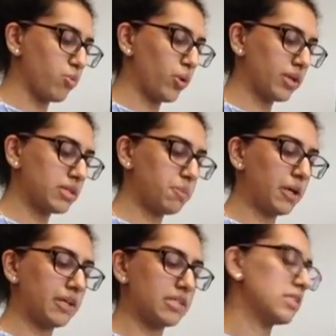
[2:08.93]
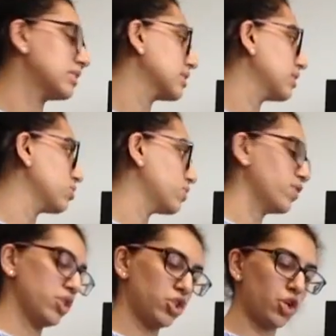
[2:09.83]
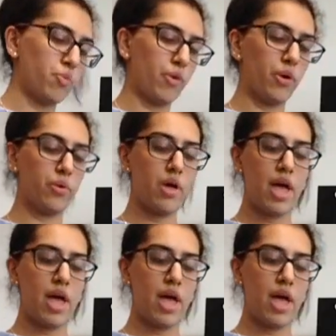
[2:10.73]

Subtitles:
more experience and skills for the job role.